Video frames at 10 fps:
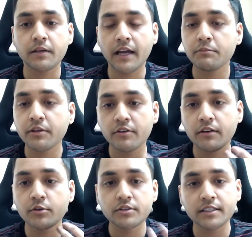help
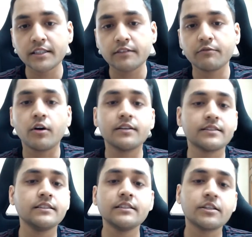develop good singing voice
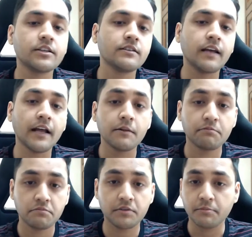and in turn
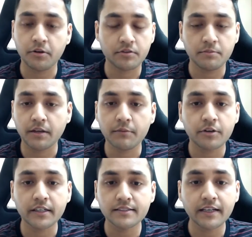help the person become a
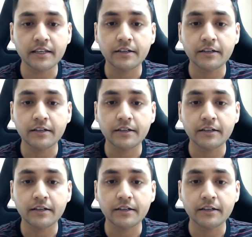great singer.